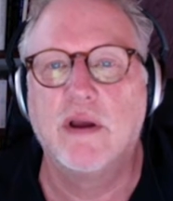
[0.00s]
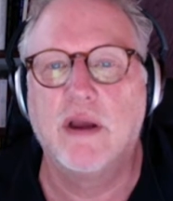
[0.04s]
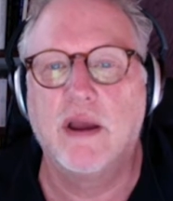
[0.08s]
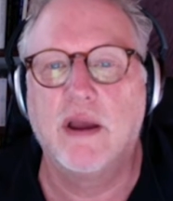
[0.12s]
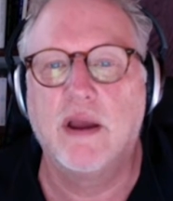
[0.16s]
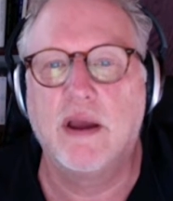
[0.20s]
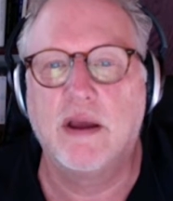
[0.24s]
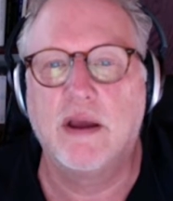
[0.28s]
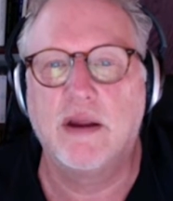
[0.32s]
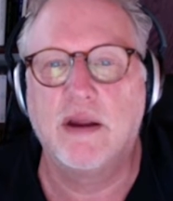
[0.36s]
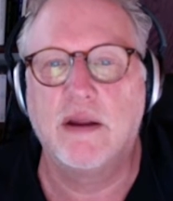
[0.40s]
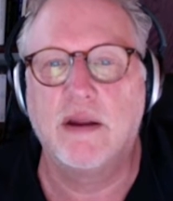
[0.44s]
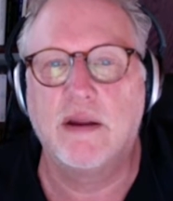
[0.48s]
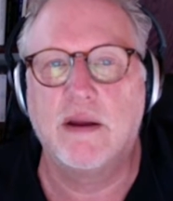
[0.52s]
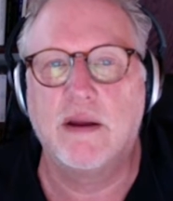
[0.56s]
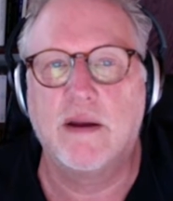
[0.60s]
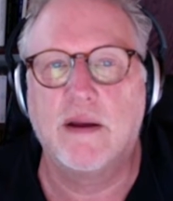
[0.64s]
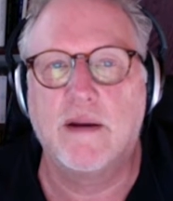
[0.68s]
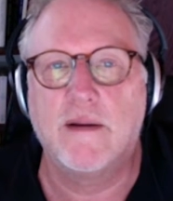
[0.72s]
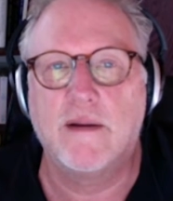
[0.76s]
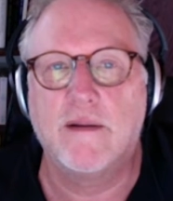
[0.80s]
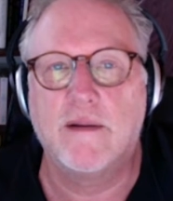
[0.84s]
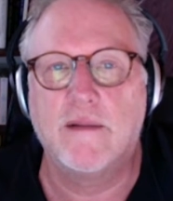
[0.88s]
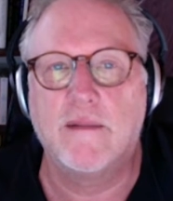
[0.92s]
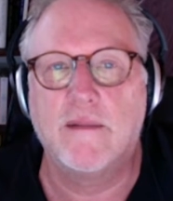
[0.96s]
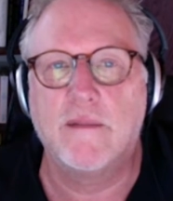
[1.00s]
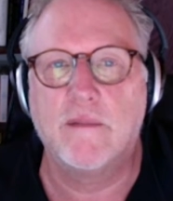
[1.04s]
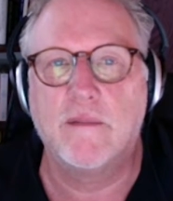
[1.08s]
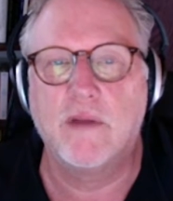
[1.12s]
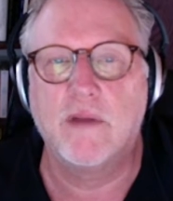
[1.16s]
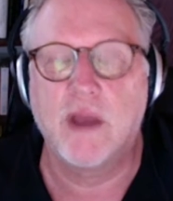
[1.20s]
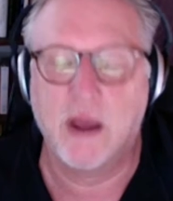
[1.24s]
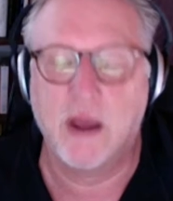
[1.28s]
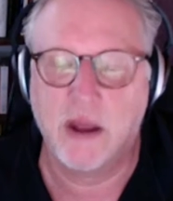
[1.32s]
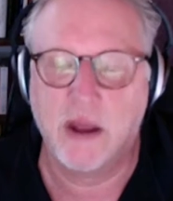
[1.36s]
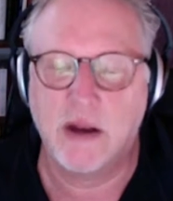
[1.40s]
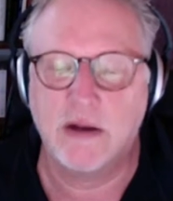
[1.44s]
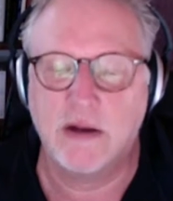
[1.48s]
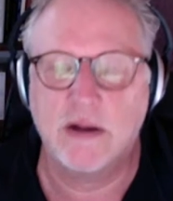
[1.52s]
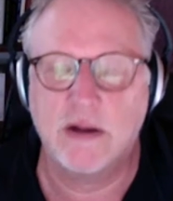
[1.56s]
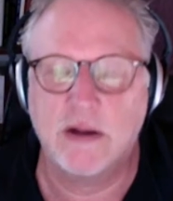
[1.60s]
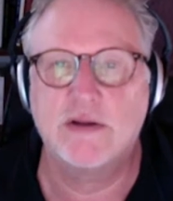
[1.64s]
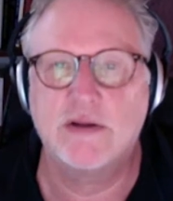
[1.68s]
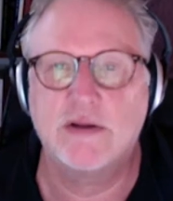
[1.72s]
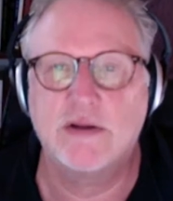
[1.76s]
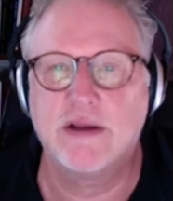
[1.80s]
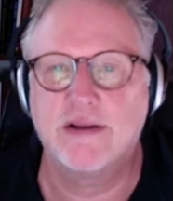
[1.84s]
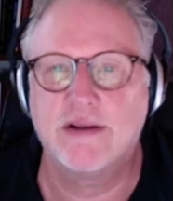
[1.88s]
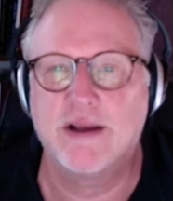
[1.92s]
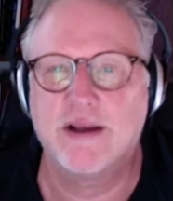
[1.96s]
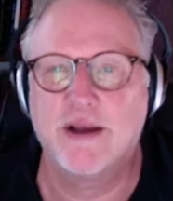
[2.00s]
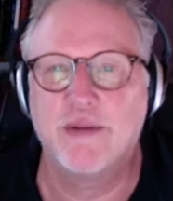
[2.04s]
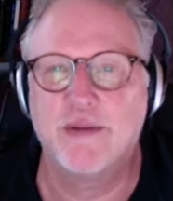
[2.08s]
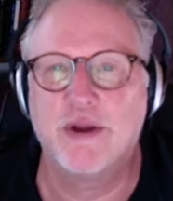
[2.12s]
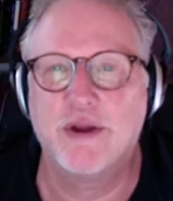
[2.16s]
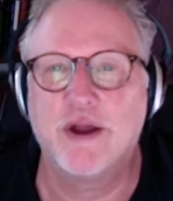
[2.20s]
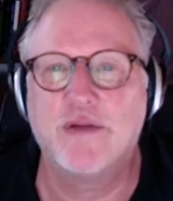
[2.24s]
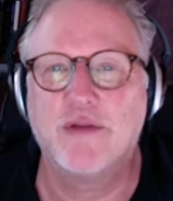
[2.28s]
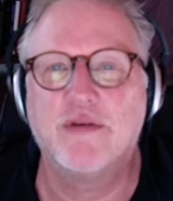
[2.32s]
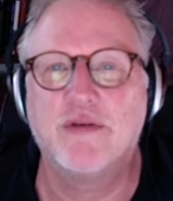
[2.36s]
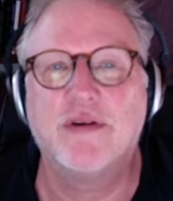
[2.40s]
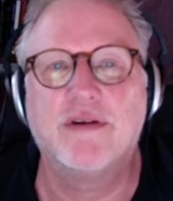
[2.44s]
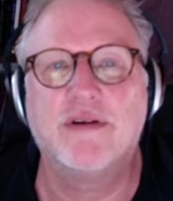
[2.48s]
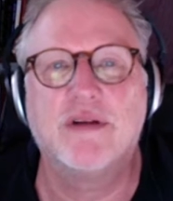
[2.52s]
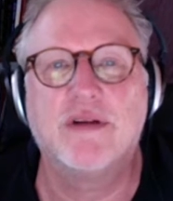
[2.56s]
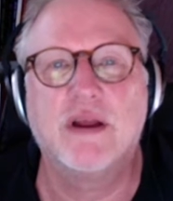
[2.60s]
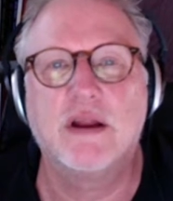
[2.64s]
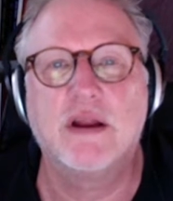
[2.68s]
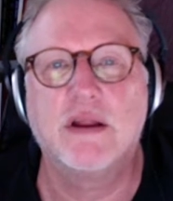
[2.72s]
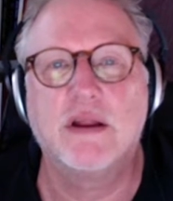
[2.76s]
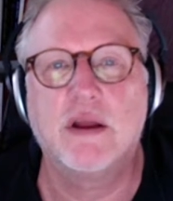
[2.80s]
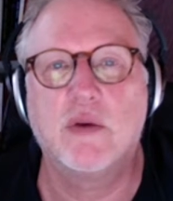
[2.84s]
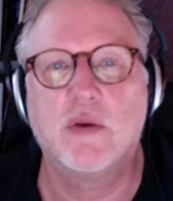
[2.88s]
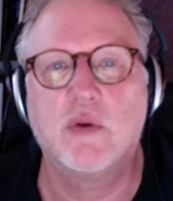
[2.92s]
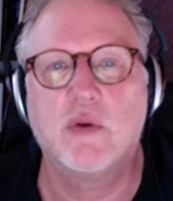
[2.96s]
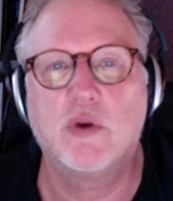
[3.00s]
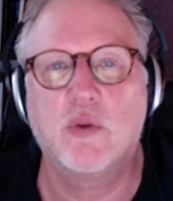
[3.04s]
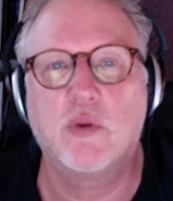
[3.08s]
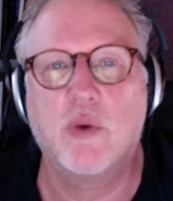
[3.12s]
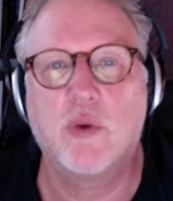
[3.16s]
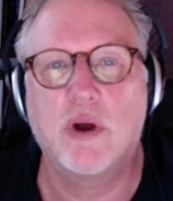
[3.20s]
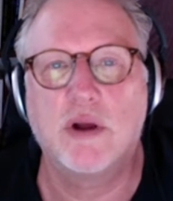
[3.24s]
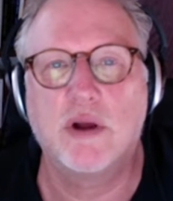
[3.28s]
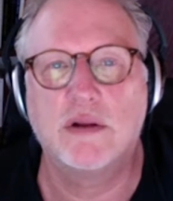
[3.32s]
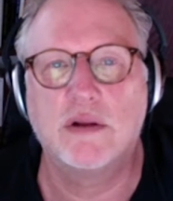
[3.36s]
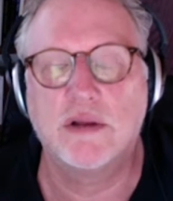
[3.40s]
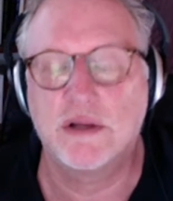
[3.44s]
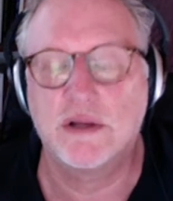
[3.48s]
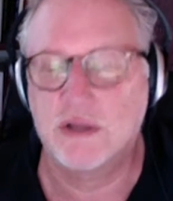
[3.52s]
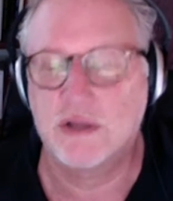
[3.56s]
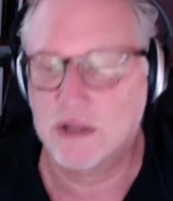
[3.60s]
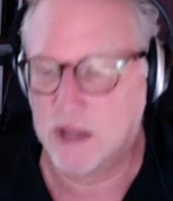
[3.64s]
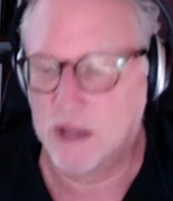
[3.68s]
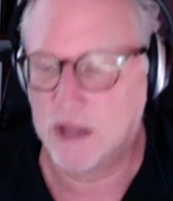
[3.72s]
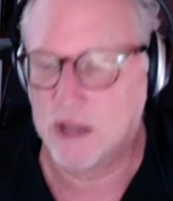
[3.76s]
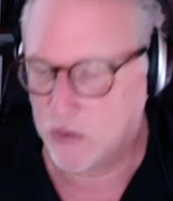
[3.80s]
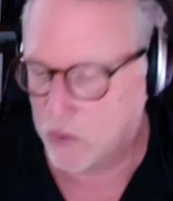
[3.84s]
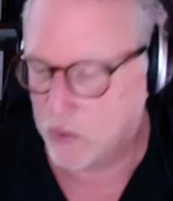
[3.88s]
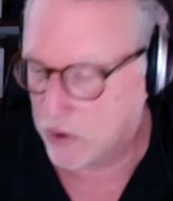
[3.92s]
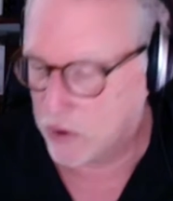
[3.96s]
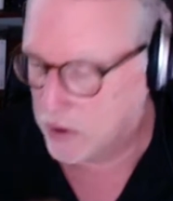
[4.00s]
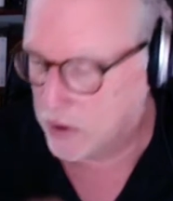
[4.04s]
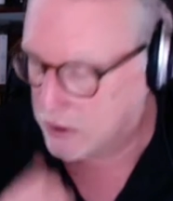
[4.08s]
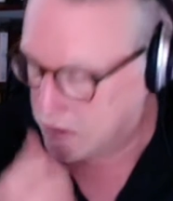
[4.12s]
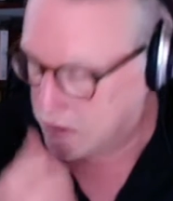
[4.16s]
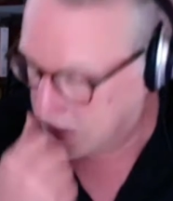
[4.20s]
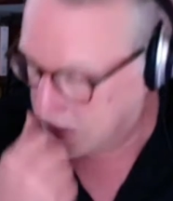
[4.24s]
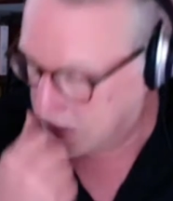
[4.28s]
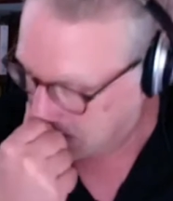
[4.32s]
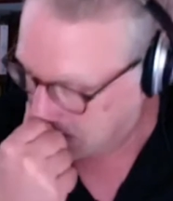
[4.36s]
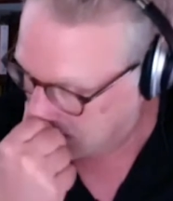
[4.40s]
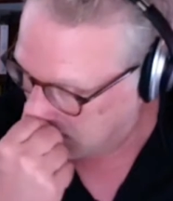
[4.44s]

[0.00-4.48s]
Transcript: And and it does take time and effort. Anything worthwhile takes a lot of work.